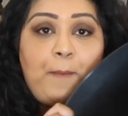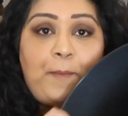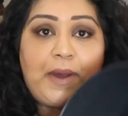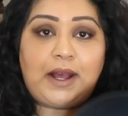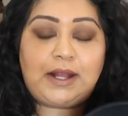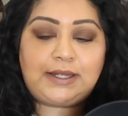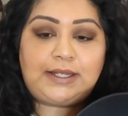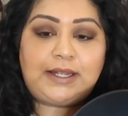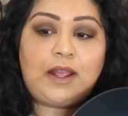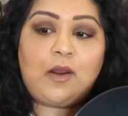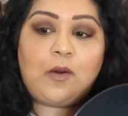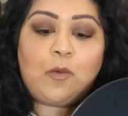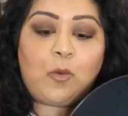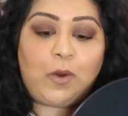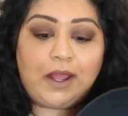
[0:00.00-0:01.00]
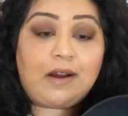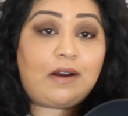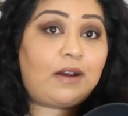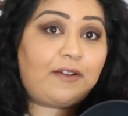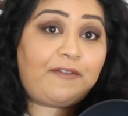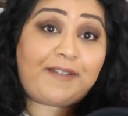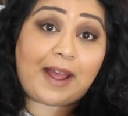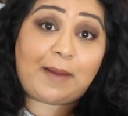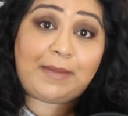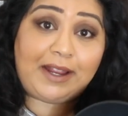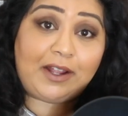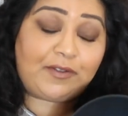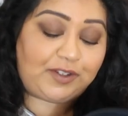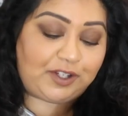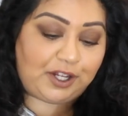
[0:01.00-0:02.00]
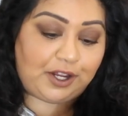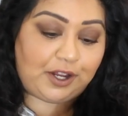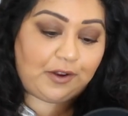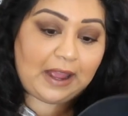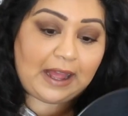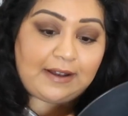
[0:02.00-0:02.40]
But we are a family of two,